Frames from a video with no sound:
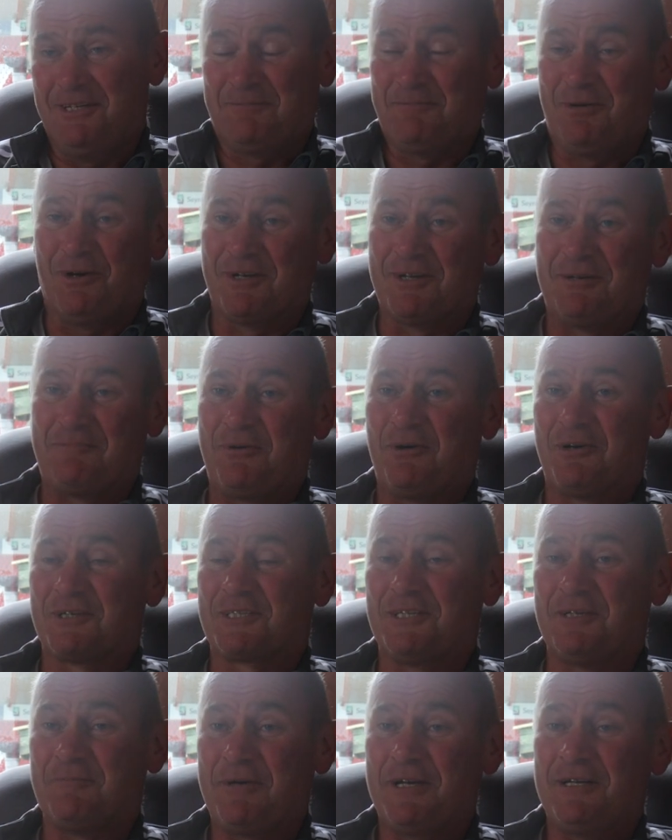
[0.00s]
as part of a
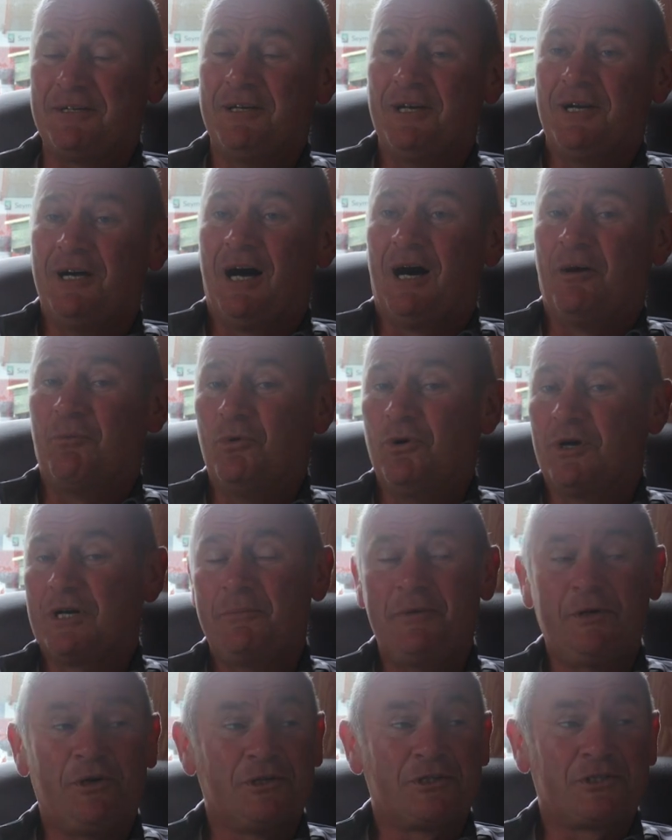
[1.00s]
parcel of being at work
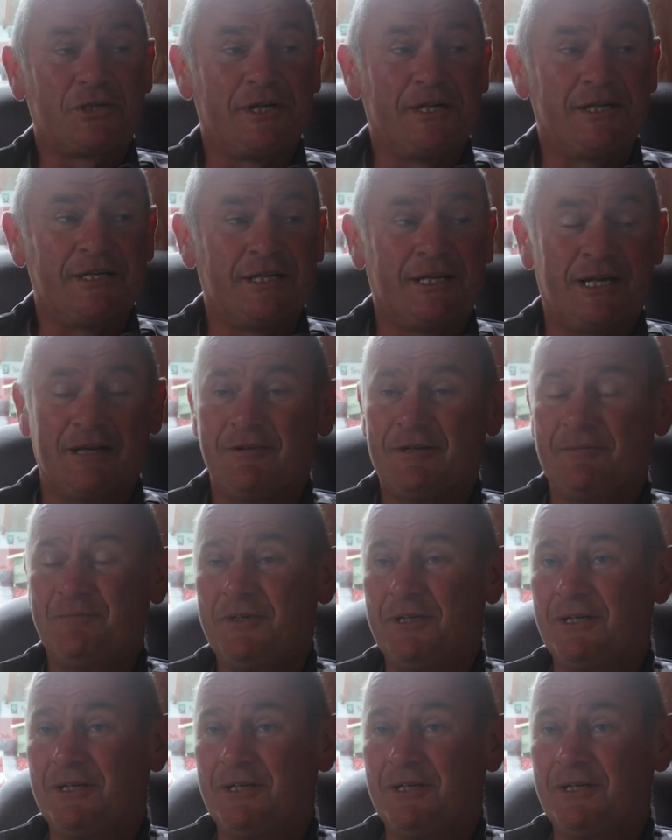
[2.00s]
and we all join in together,